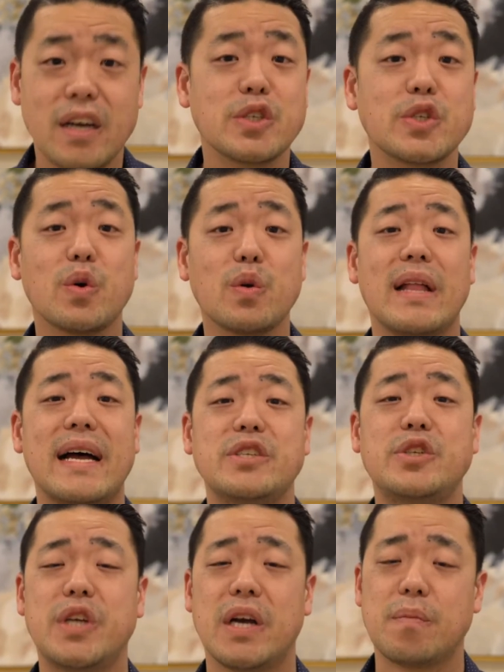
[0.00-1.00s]
So
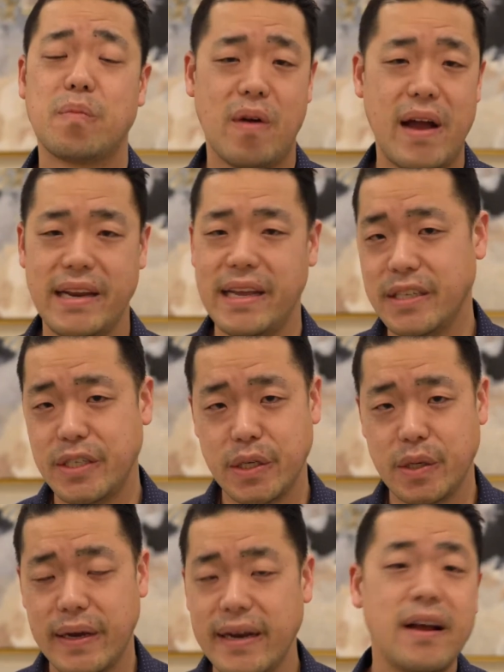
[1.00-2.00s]
let's jump right
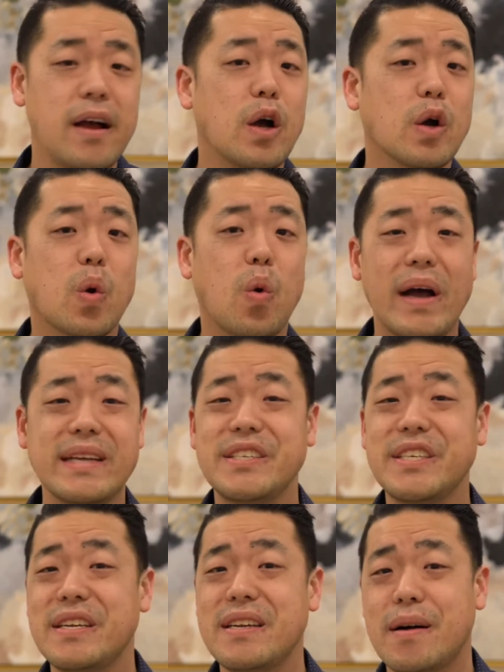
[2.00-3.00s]
into it.
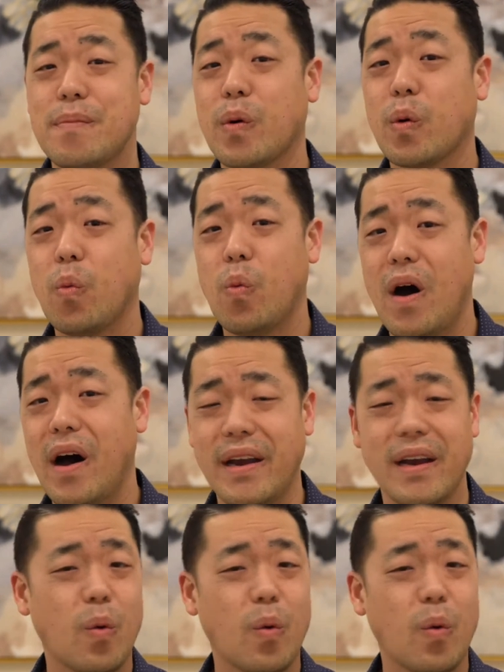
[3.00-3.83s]
Question number one,